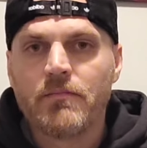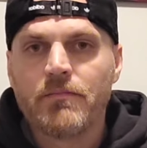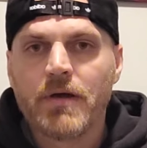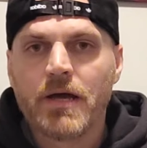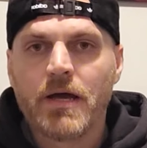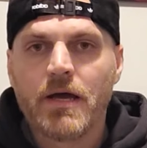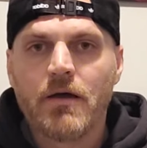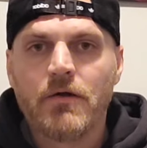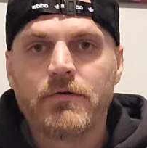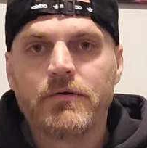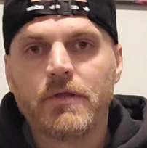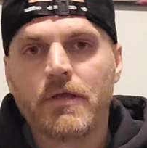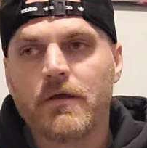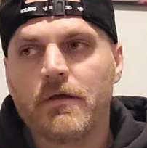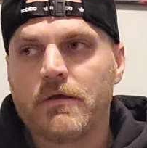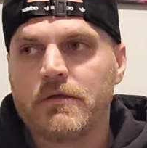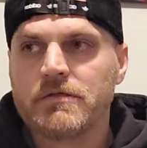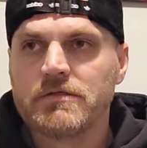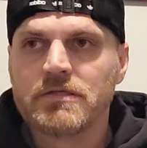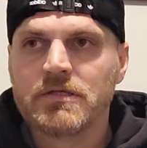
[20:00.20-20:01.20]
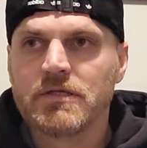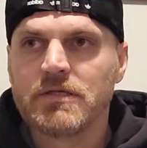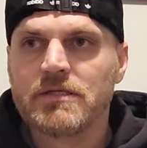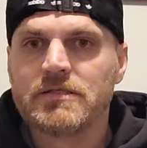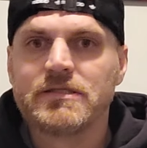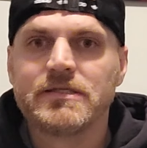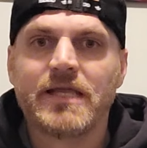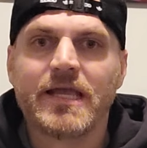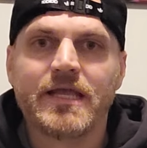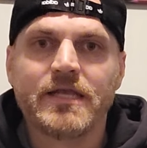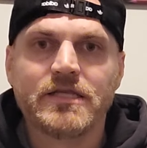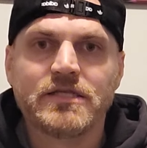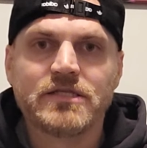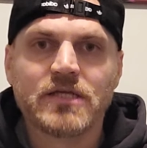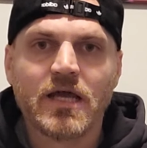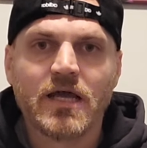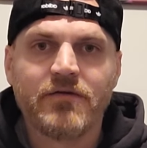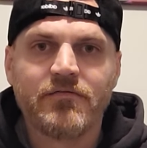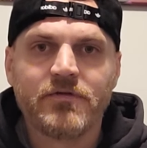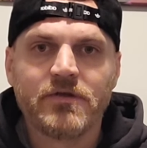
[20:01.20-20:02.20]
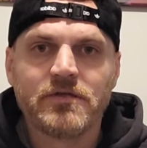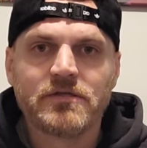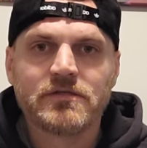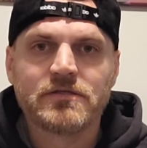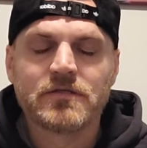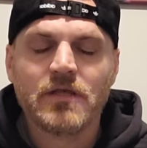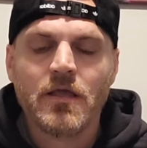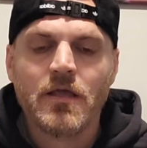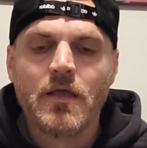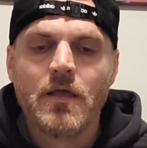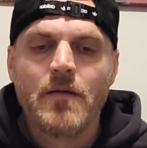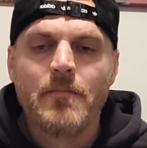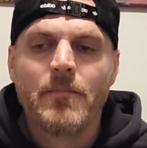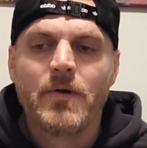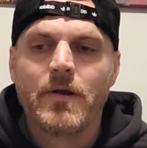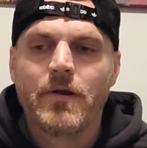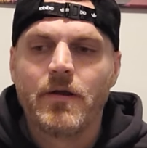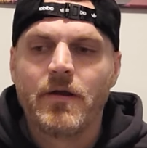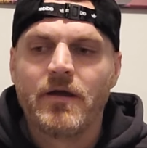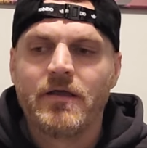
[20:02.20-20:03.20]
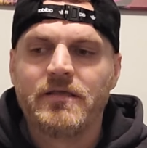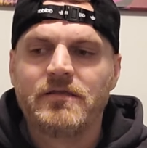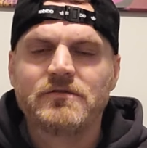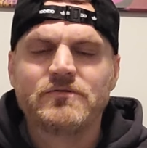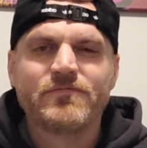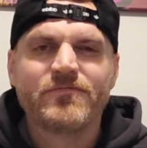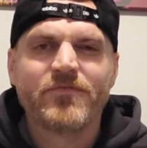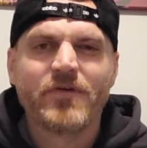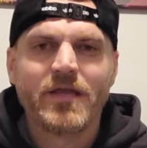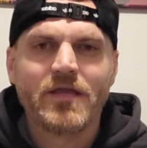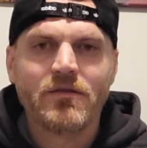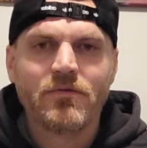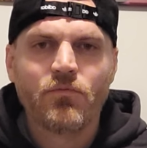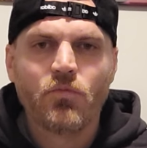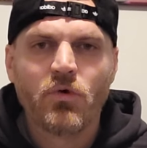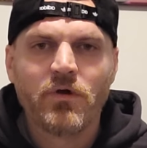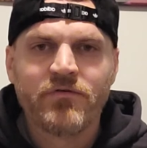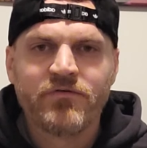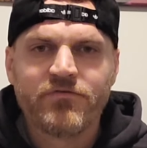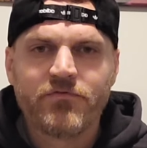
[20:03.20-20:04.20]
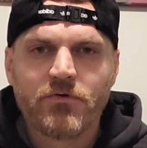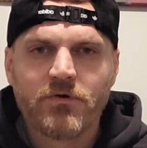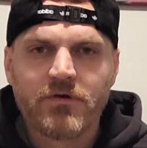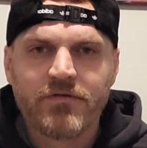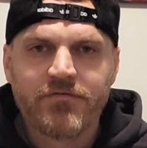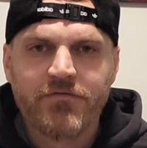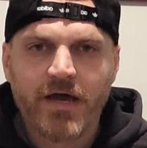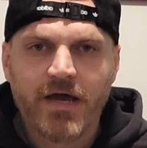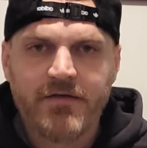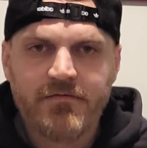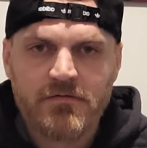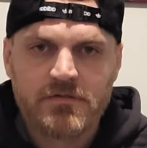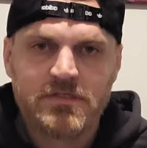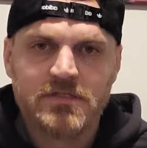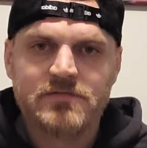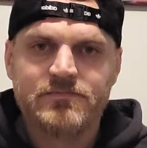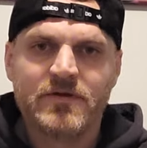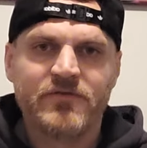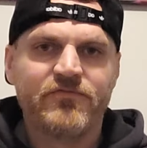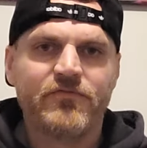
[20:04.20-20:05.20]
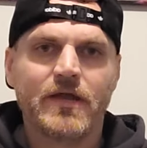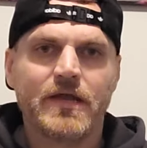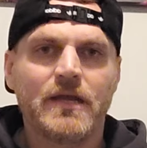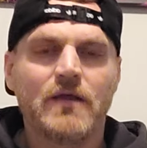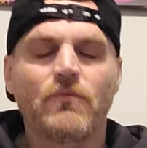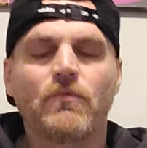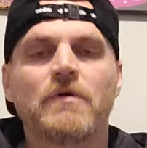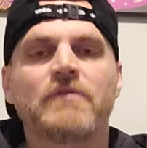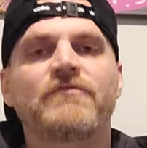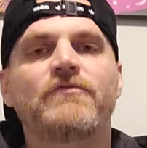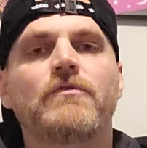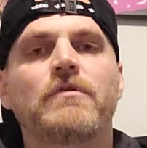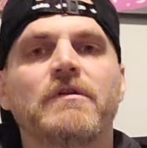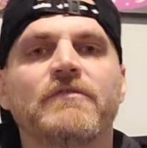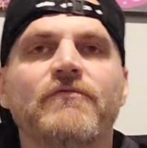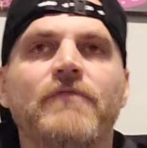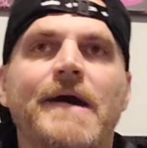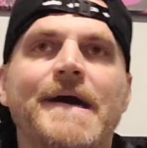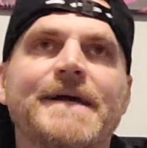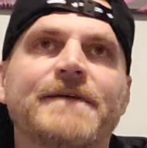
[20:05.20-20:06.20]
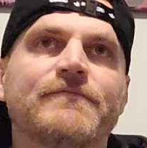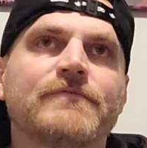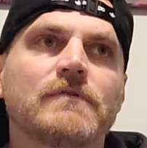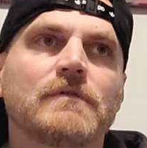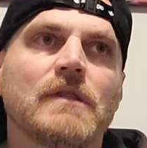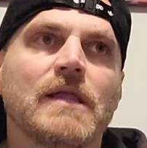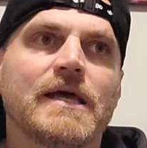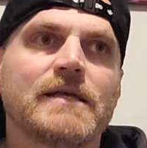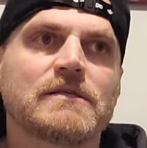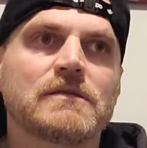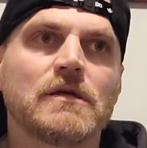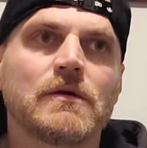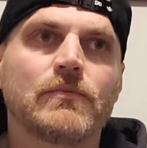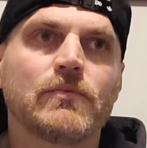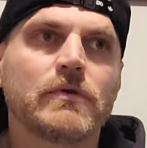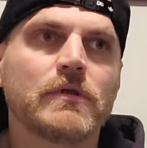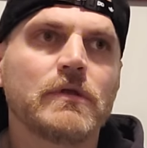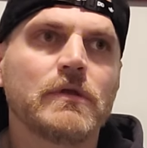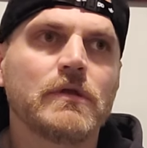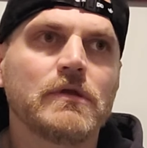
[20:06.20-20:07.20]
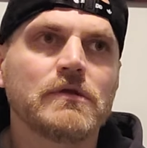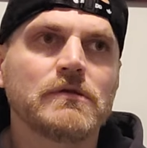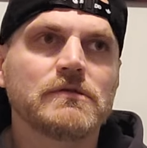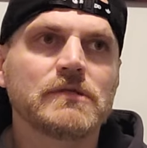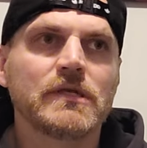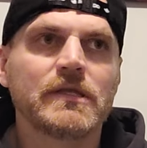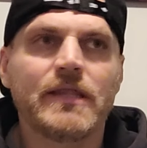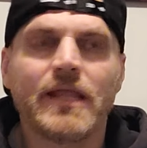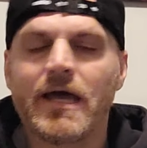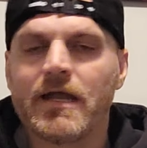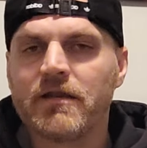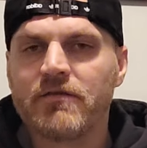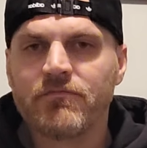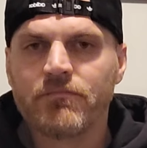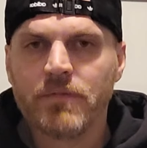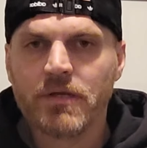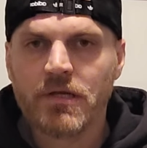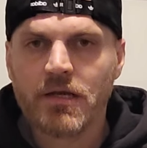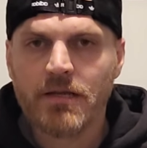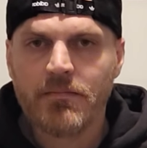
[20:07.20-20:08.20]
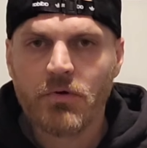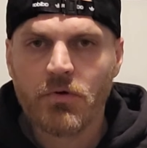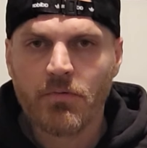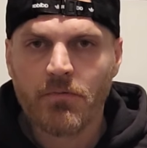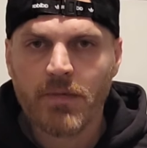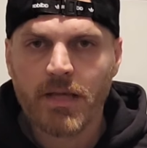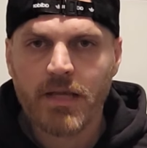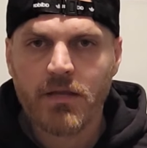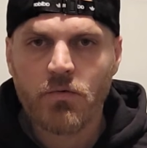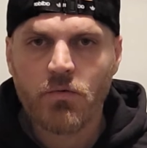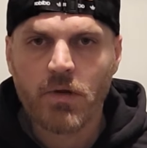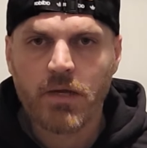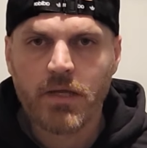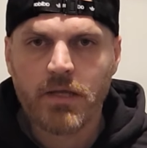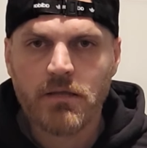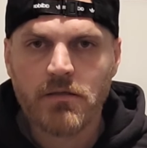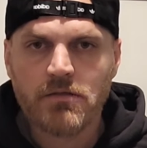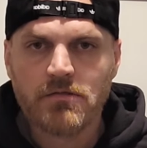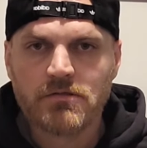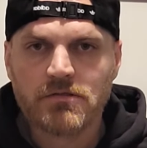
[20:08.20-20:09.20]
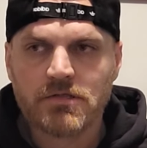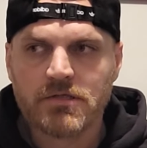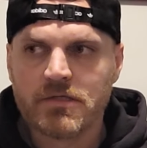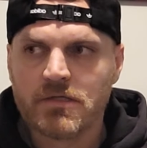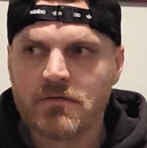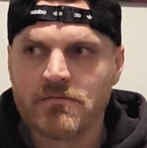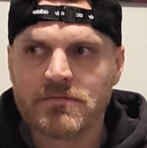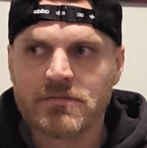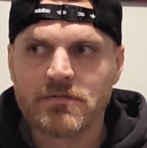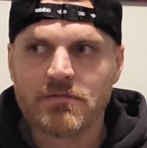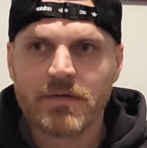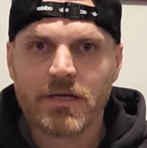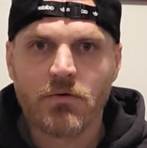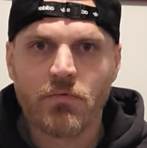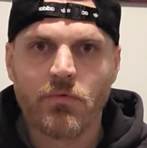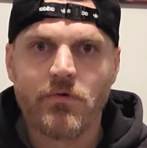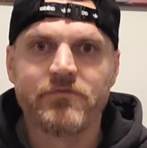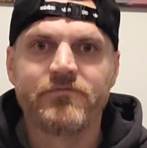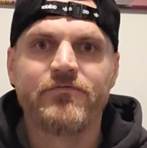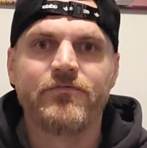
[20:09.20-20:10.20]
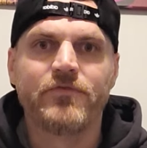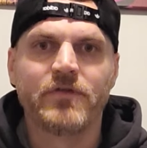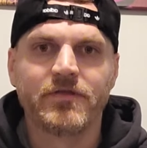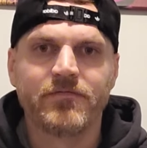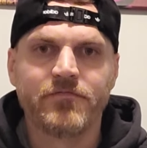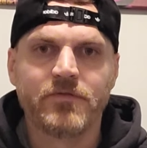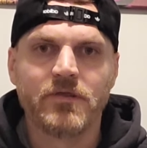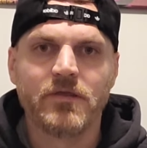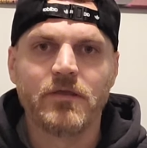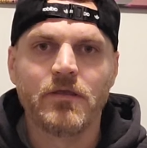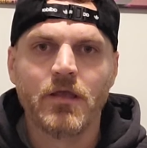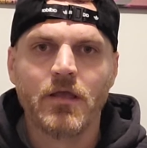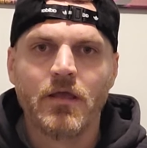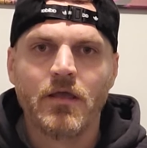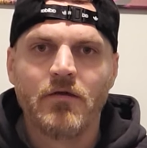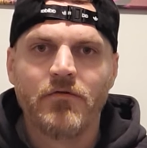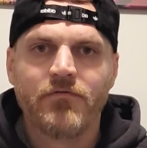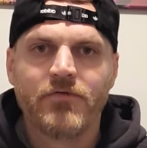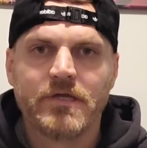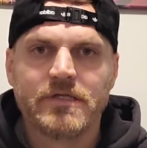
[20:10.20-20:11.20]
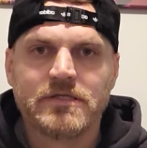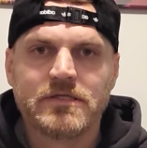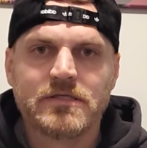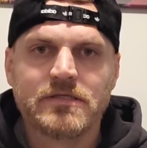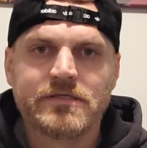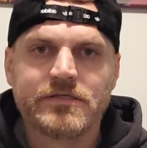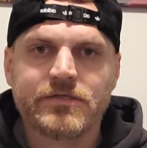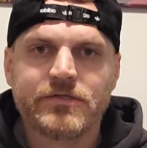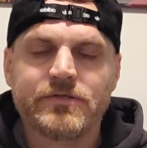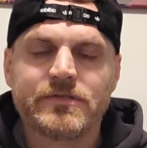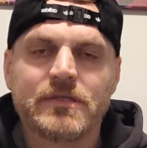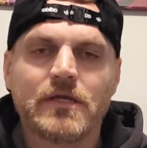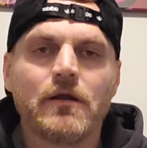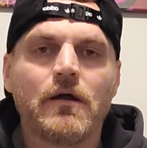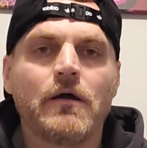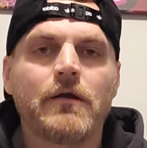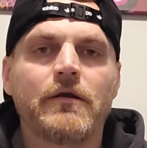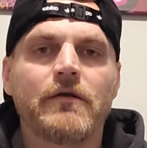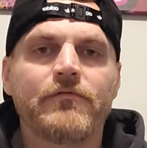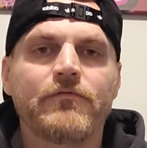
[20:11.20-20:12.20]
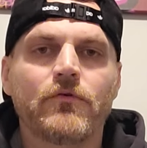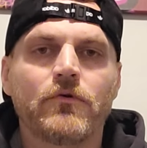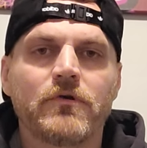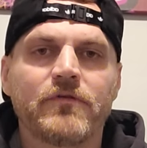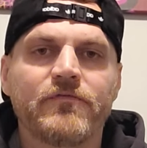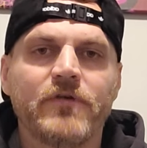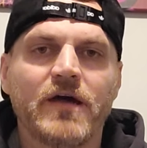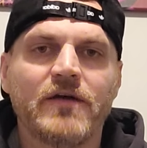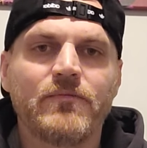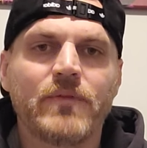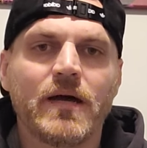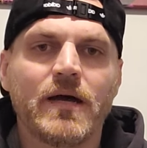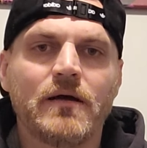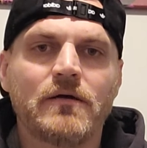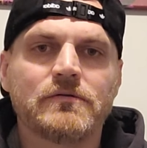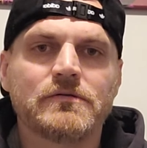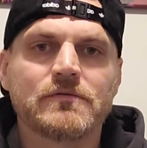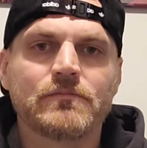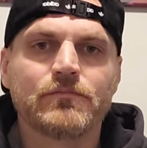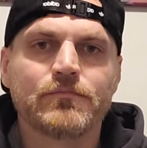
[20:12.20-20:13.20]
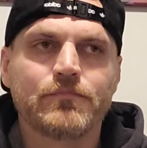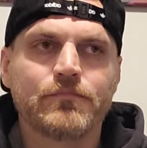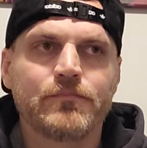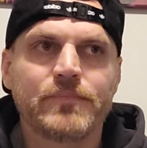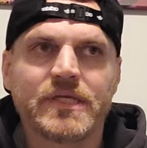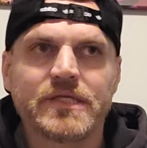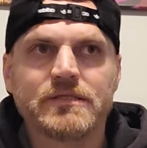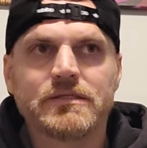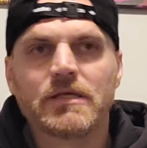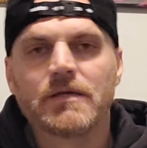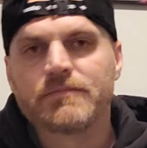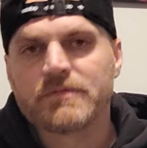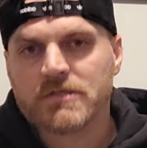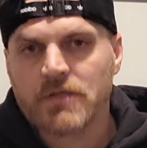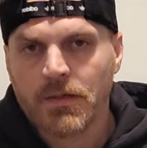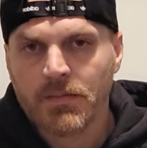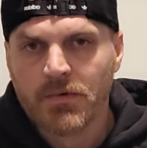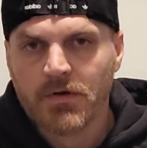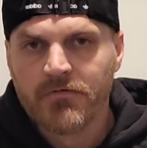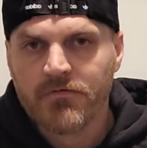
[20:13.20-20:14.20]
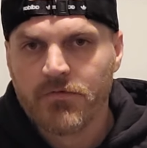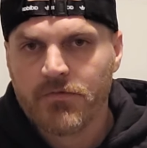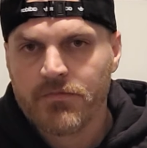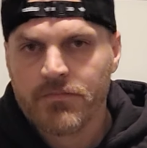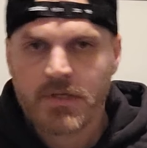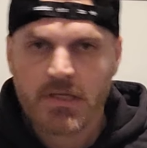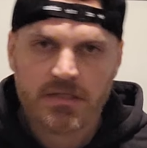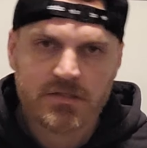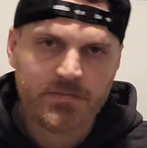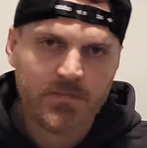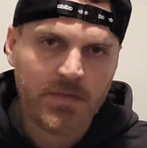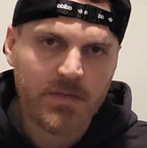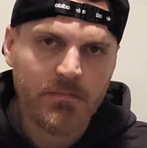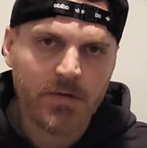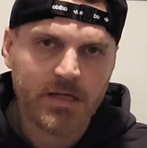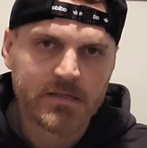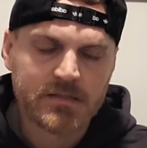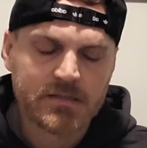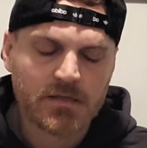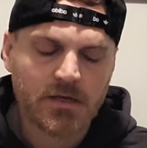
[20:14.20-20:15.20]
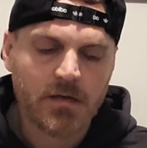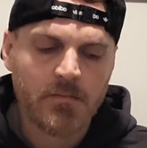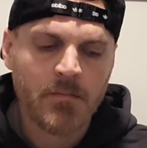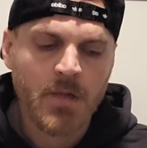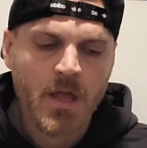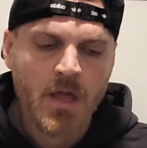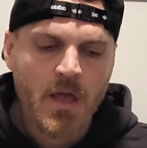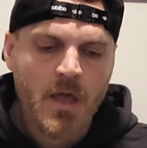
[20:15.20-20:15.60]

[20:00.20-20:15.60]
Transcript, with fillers: and pound. Uh, you've seen against Danny Chavez, but uh, he's fighting 145ers. He's been fighting at 145 for the last couple years and not even being able to make weight. Usually comes in about 150, fights these dudes at 145 pounds and beats up some of them, gets beat by some.